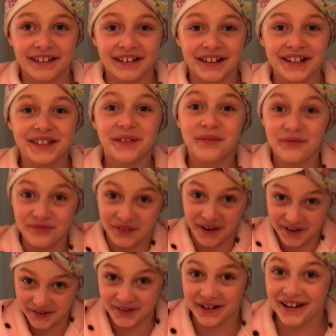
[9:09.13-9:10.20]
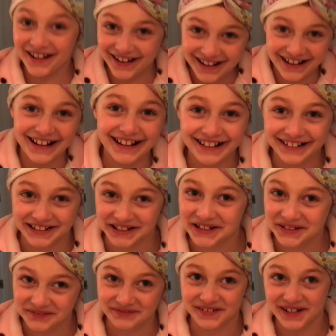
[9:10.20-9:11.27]
it's a very
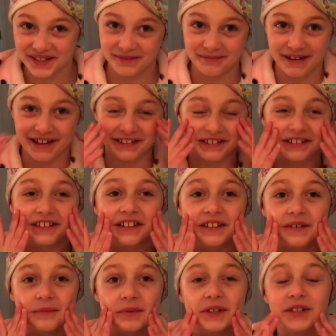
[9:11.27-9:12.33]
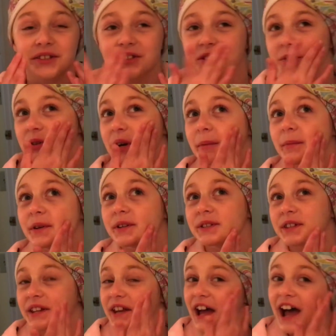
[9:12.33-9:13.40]
good face mask. Because cucumbers
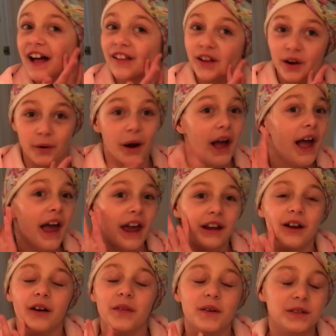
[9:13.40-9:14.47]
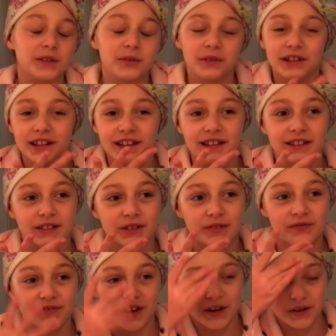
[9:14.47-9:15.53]
and aloe and all those ingredients are
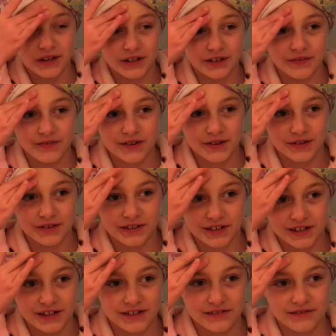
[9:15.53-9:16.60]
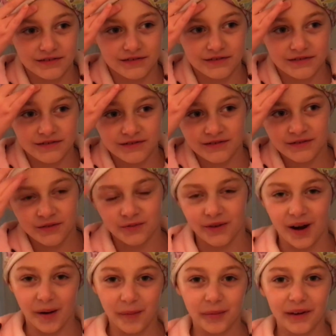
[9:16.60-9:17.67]
very good for your skin.
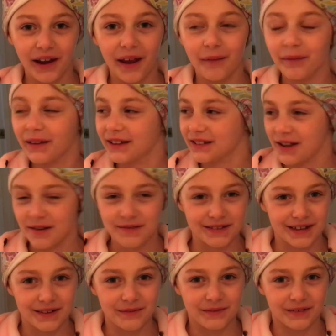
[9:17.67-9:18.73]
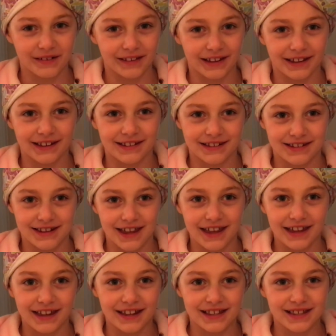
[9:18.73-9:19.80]
Wow, I'm gonna have like soft skin for like
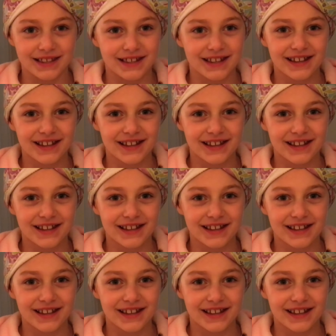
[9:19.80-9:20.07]
days.